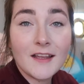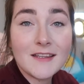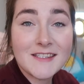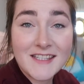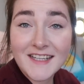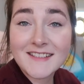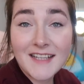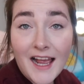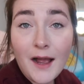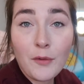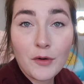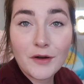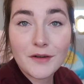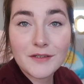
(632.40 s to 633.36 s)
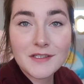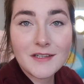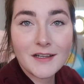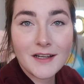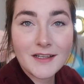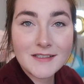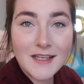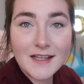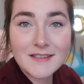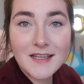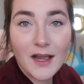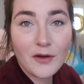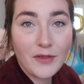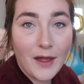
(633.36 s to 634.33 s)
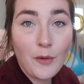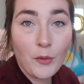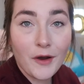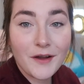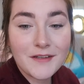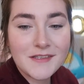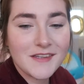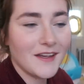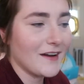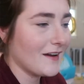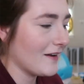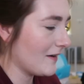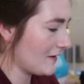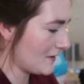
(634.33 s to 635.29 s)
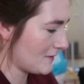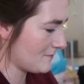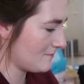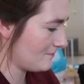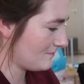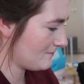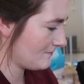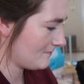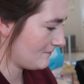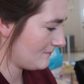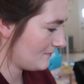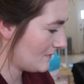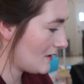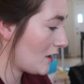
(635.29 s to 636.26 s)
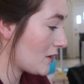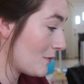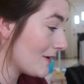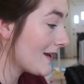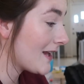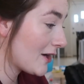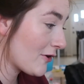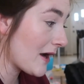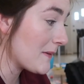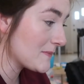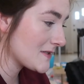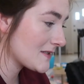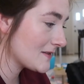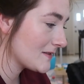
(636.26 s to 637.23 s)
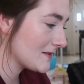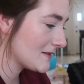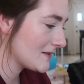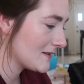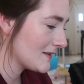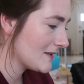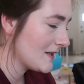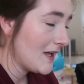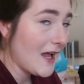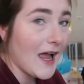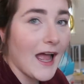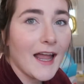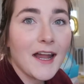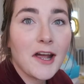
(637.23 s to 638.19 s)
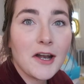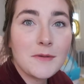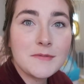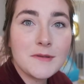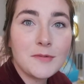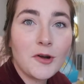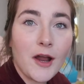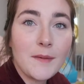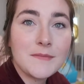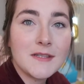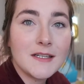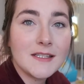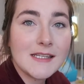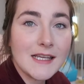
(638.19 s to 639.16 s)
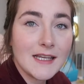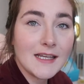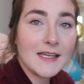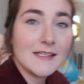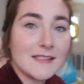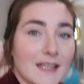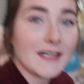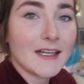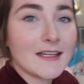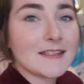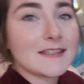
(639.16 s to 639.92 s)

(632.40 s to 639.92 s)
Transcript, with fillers: six hours because that's how that works. Um, are you eating grapes? I cut up some grapes and he's eating a